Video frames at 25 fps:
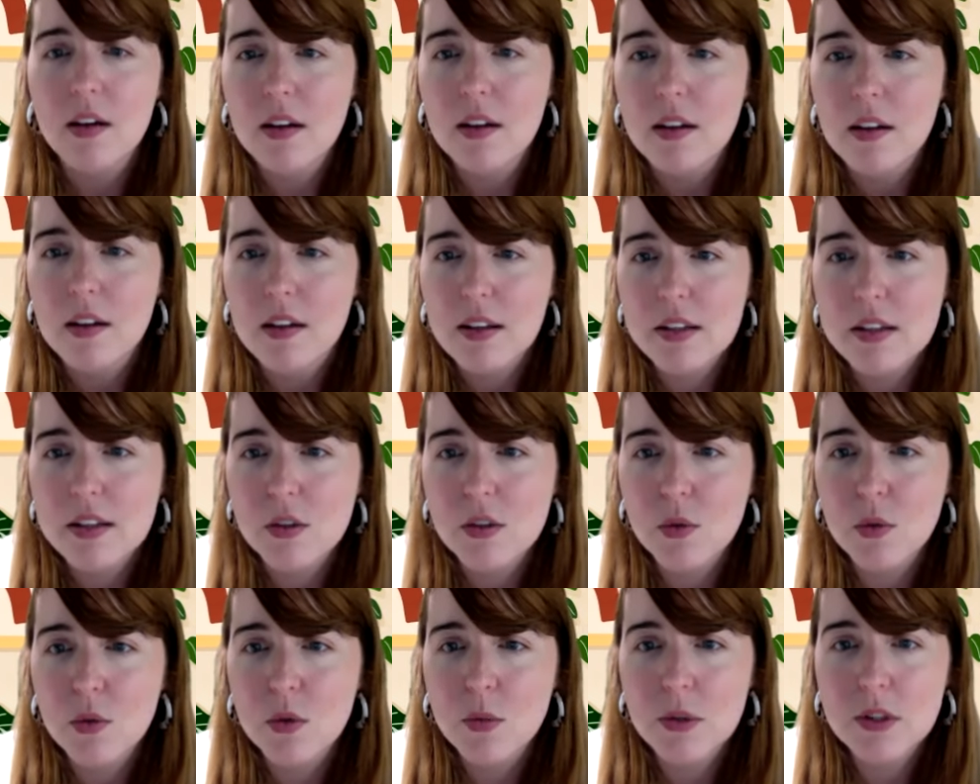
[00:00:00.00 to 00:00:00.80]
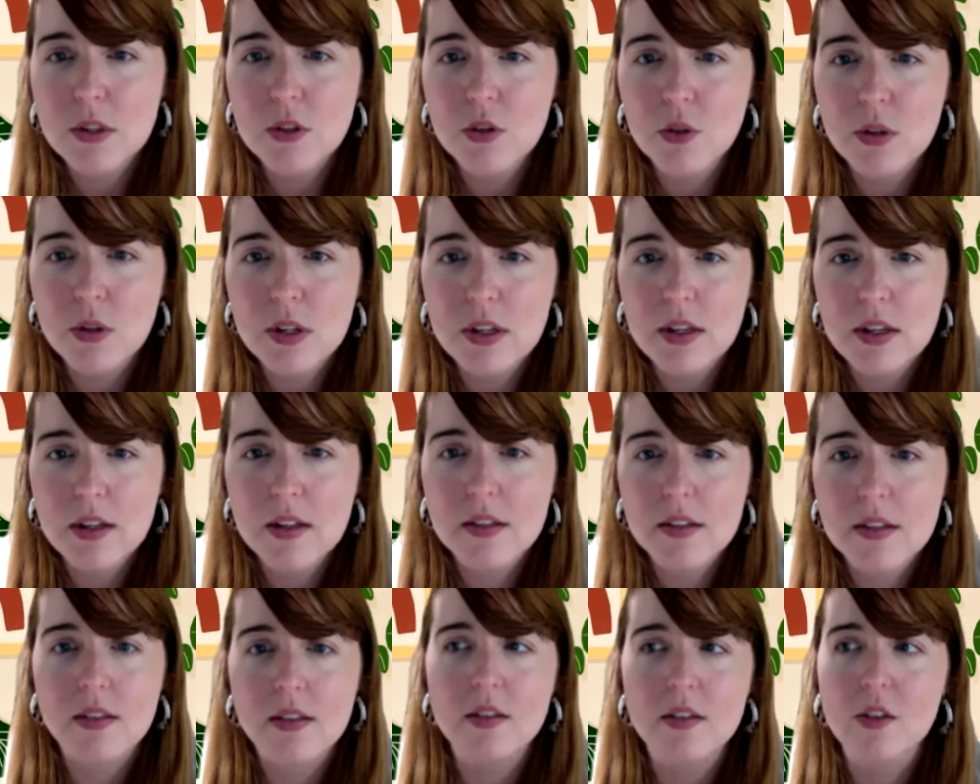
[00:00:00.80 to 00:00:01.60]
Lisa will be joining
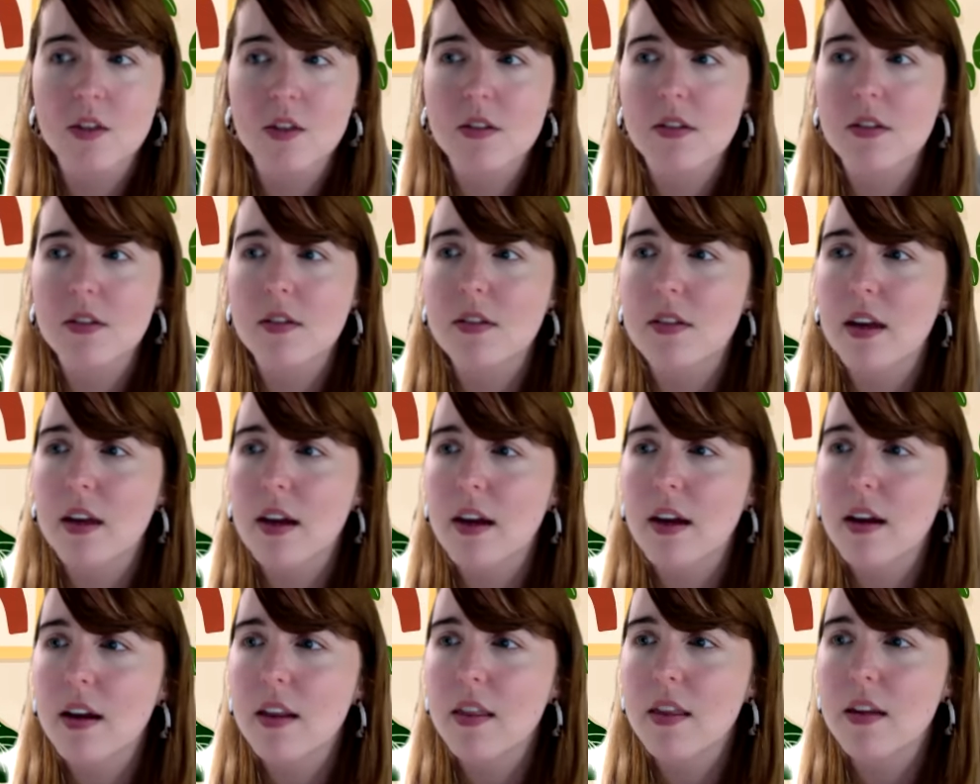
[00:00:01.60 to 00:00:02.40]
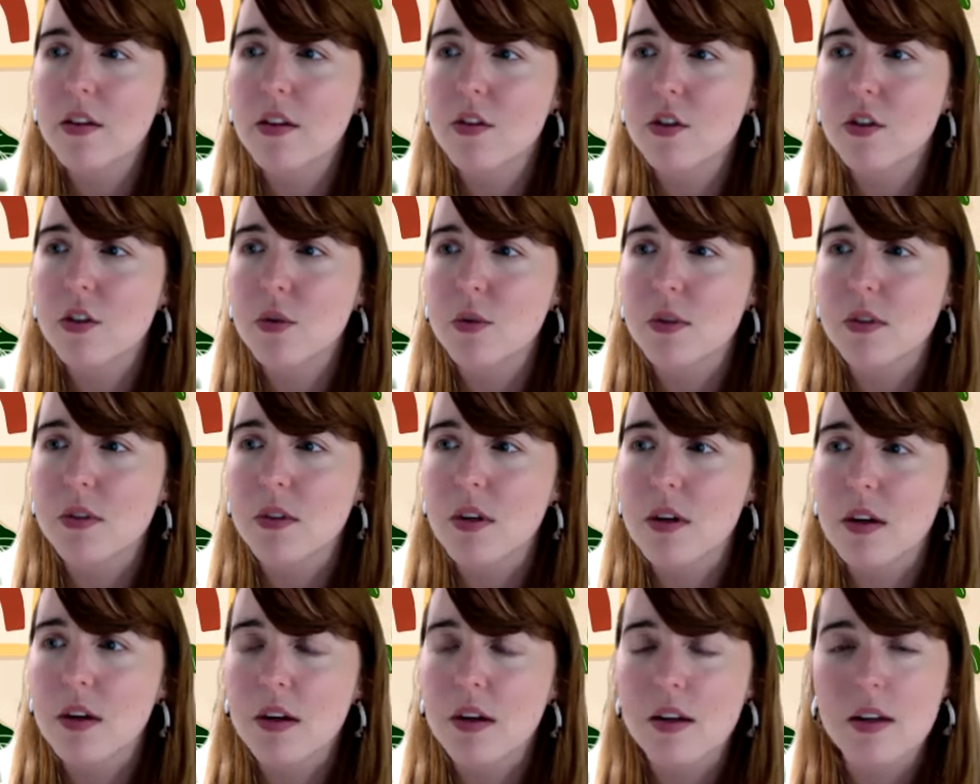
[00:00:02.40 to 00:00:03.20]
us in just a second. I think she was
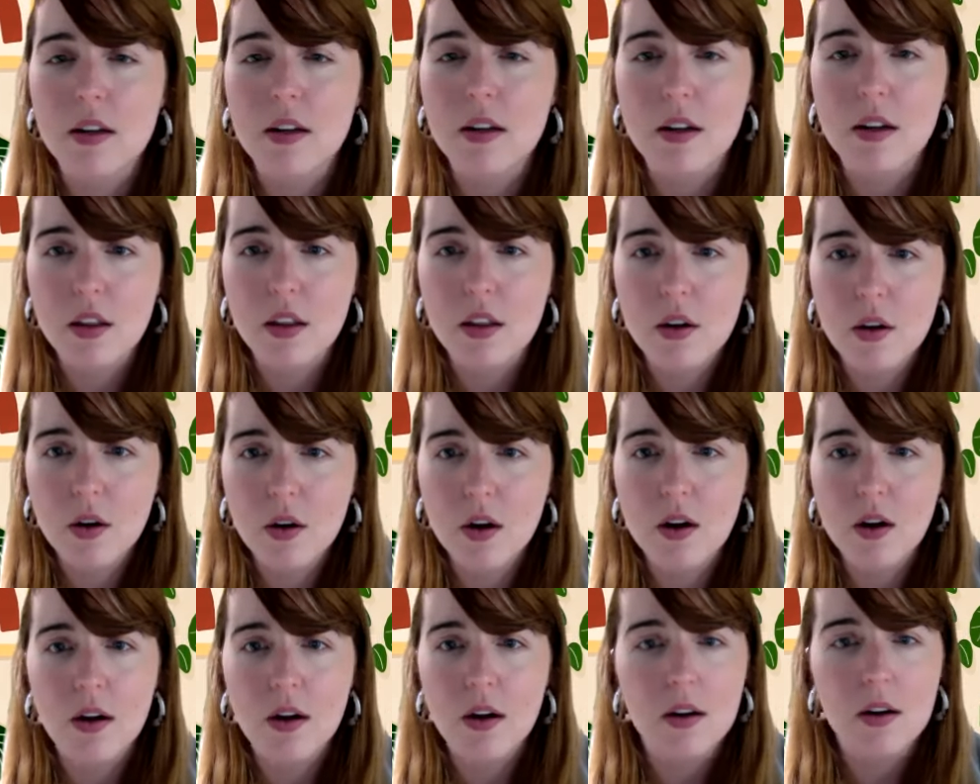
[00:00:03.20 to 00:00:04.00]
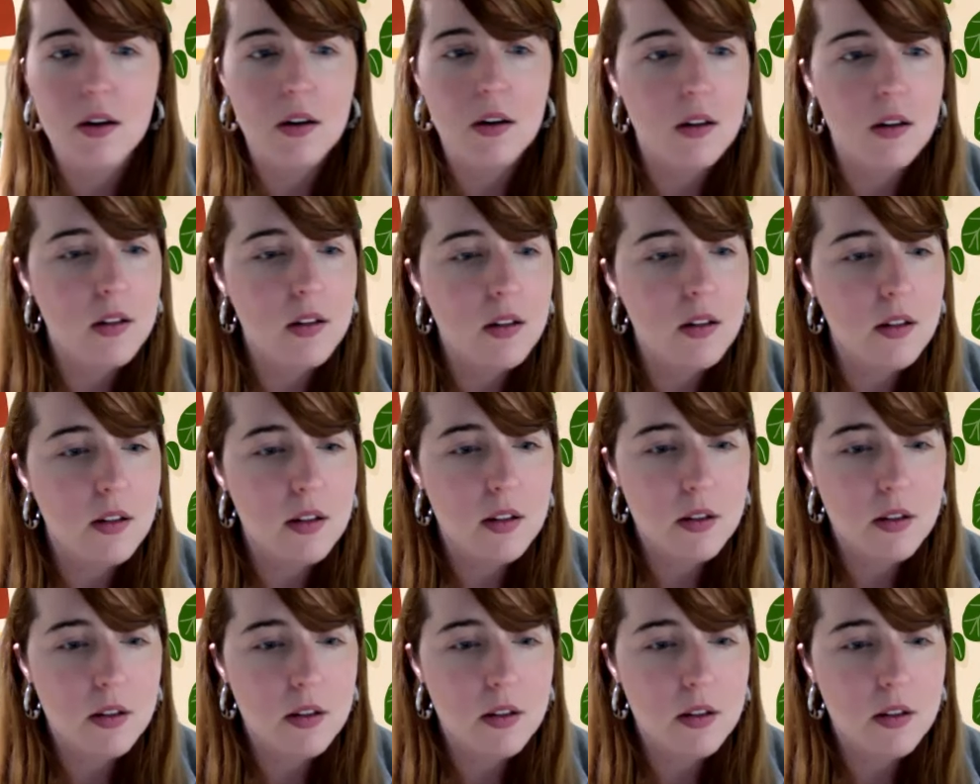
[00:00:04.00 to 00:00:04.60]
on another call.